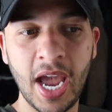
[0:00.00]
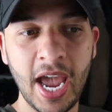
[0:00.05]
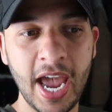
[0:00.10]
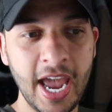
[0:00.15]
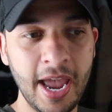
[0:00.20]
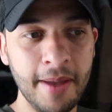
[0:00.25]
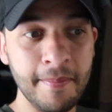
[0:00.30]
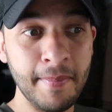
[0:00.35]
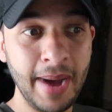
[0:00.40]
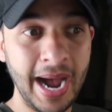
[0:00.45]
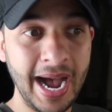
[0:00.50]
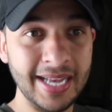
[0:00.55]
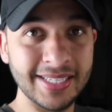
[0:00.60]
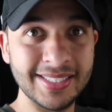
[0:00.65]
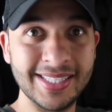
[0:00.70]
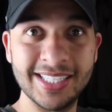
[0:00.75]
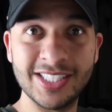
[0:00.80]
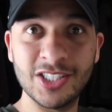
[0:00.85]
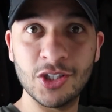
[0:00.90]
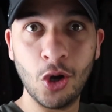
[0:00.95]
Um,
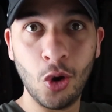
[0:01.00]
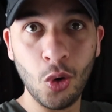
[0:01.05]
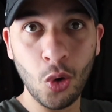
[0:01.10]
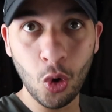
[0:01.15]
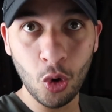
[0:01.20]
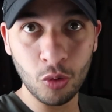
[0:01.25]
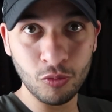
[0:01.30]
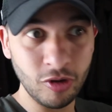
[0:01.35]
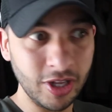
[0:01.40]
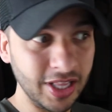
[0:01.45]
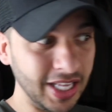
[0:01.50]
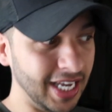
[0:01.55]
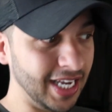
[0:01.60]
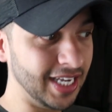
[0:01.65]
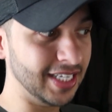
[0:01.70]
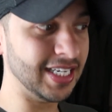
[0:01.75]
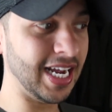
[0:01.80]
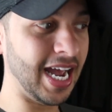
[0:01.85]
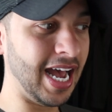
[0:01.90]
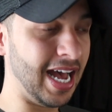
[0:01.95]
as this is all home
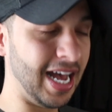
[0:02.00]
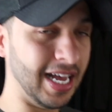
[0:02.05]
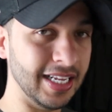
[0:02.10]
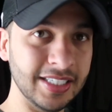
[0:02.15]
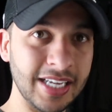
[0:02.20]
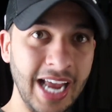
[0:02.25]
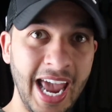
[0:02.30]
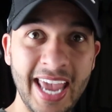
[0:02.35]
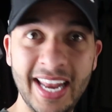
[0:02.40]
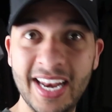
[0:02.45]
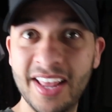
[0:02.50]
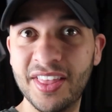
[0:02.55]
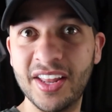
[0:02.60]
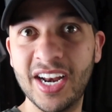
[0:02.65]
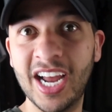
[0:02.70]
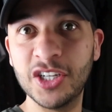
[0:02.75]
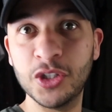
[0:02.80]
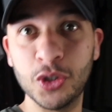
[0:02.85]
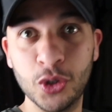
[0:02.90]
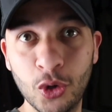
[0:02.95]
related, and anything
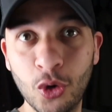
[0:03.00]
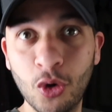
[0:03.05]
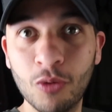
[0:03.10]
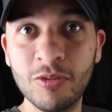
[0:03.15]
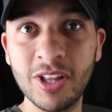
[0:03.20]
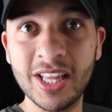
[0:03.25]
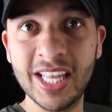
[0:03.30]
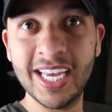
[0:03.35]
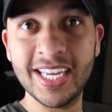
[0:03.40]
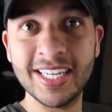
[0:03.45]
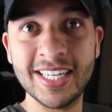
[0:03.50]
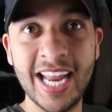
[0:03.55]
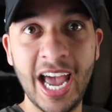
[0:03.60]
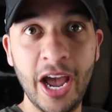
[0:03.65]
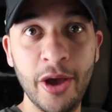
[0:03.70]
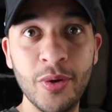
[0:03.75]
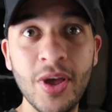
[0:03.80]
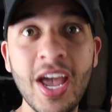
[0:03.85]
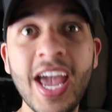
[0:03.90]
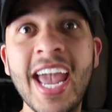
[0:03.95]
I do home related
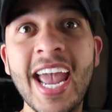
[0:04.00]
now